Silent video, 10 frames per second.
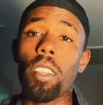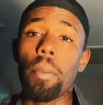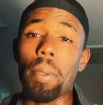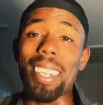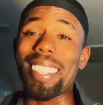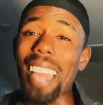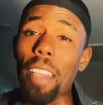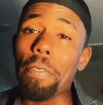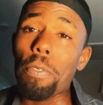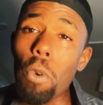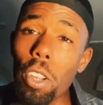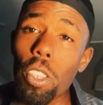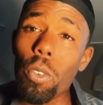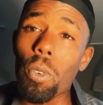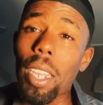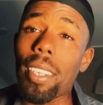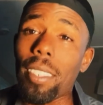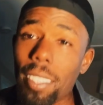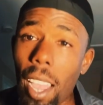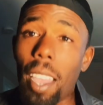But it's not for you in this
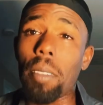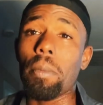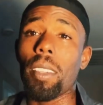time.